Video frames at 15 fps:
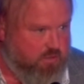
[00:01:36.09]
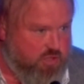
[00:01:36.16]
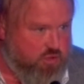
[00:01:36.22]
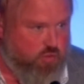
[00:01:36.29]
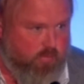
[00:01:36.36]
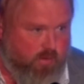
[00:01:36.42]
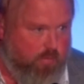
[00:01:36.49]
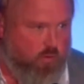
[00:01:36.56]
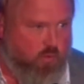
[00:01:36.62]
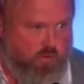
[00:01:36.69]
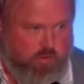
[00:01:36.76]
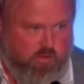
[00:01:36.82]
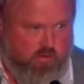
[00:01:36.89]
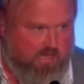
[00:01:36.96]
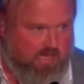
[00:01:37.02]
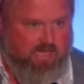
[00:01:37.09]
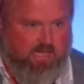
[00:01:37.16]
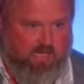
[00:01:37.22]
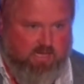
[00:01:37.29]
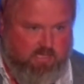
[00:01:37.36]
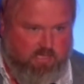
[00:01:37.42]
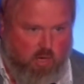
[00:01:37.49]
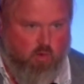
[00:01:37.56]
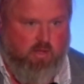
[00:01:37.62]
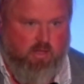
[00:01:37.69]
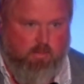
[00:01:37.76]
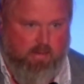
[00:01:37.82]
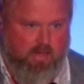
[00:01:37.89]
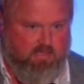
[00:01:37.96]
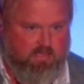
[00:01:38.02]
So just remember, when you're thinking and
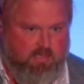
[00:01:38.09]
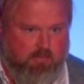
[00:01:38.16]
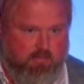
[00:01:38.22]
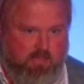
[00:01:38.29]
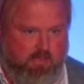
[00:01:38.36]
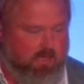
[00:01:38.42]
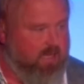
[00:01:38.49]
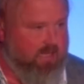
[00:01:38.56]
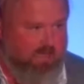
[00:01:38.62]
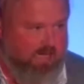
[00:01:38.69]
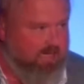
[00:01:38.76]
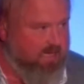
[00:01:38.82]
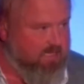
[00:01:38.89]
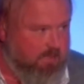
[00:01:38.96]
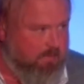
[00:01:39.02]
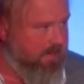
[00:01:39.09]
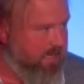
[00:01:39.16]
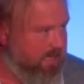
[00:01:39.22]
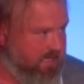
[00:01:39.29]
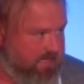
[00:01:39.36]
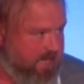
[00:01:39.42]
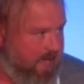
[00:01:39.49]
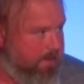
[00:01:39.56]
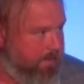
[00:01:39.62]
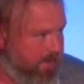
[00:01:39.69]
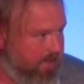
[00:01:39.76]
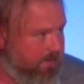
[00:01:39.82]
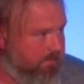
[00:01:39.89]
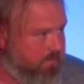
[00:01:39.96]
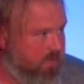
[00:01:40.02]
talking about something, that doesn't mean it's
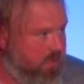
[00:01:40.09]
happening.